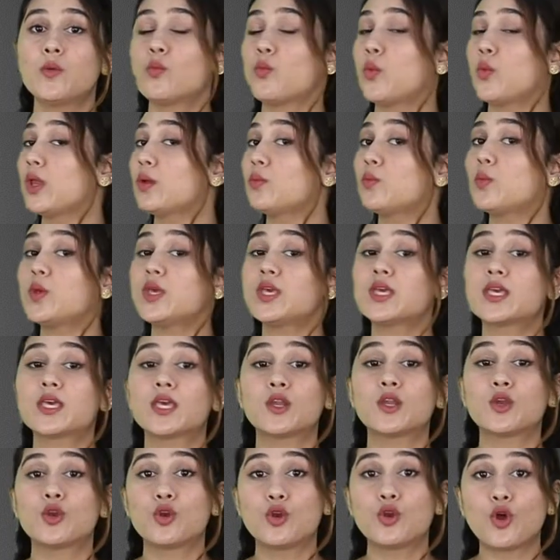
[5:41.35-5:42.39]
when we
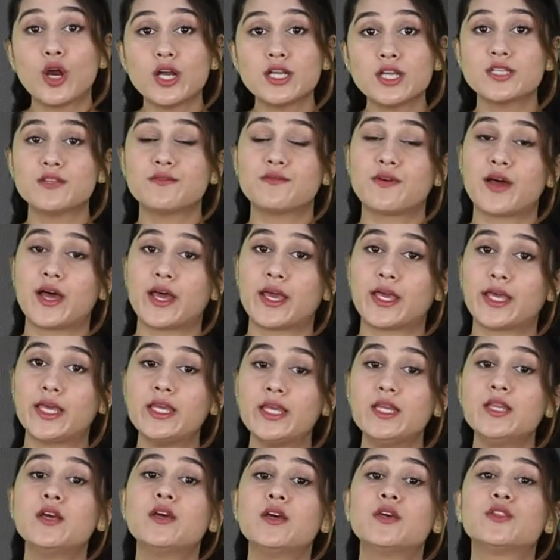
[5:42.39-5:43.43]
cannot
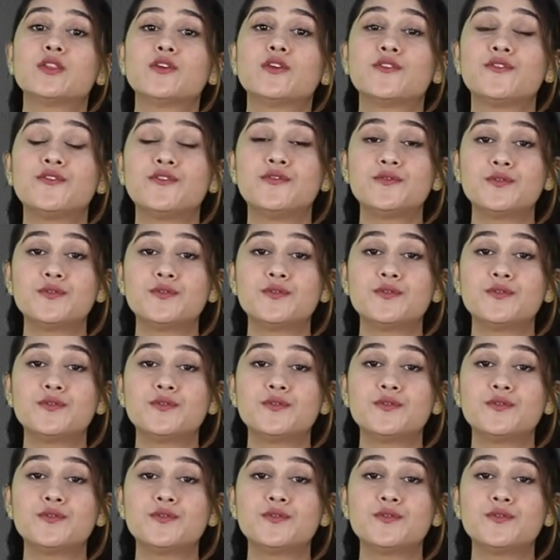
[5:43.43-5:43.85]
divide the